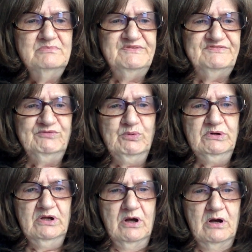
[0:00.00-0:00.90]

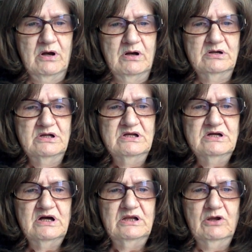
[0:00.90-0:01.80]
Before long,
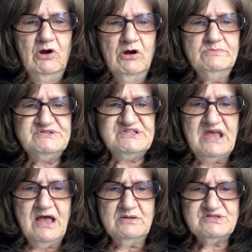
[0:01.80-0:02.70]
Alarm
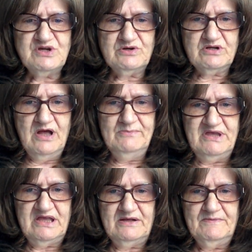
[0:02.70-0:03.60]
sounds are
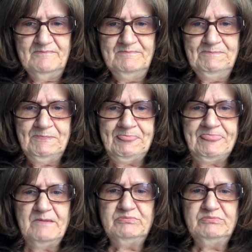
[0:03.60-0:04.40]
coming. The